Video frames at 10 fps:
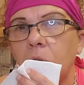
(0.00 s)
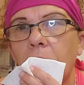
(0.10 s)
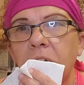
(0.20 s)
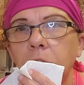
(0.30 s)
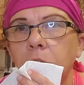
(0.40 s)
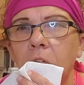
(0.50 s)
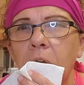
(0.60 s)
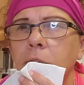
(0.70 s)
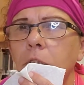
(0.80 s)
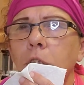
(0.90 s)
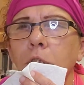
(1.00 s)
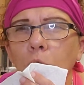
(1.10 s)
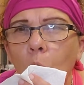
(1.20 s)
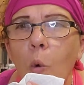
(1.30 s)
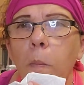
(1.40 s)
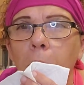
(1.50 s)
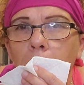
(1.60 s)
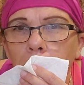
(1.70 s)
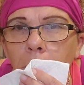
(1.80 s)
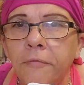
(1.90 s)
will finish cooking it so
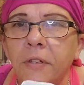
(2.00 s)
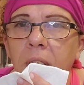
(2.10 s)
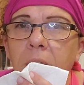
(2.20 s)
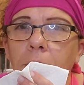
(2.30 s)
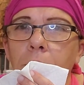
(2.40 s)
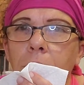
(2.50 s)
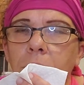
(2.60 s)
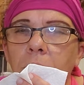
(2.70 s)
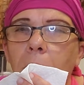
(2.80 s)
perfectly cooked.